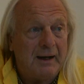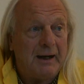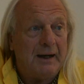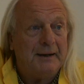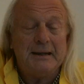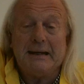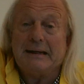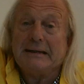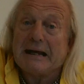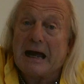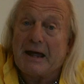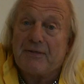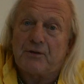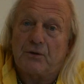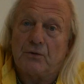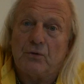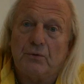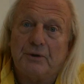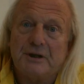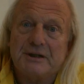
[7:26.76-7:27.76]
And he
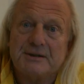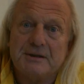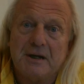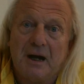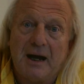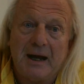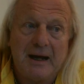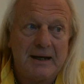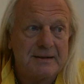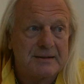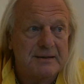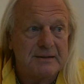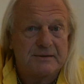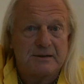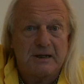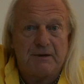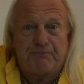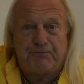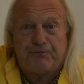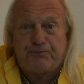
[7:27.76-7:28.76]
gathered all his knights and
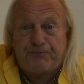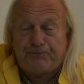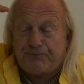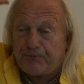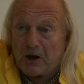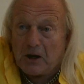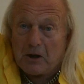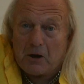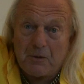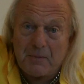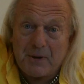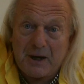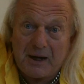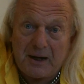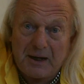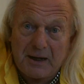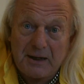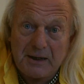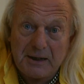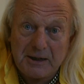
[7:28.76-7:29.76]
said, follow
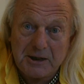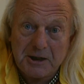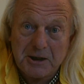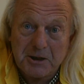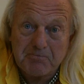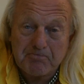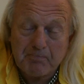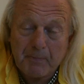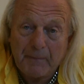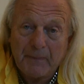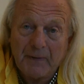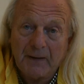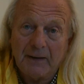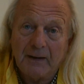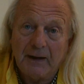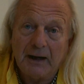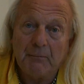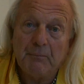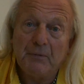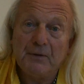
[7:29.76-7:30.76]
me.
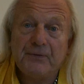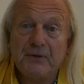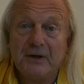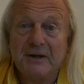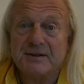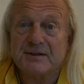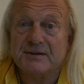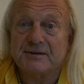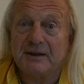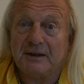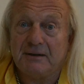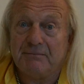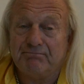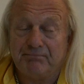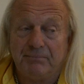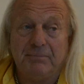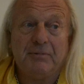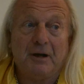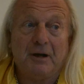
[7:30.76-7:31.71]
And with this, they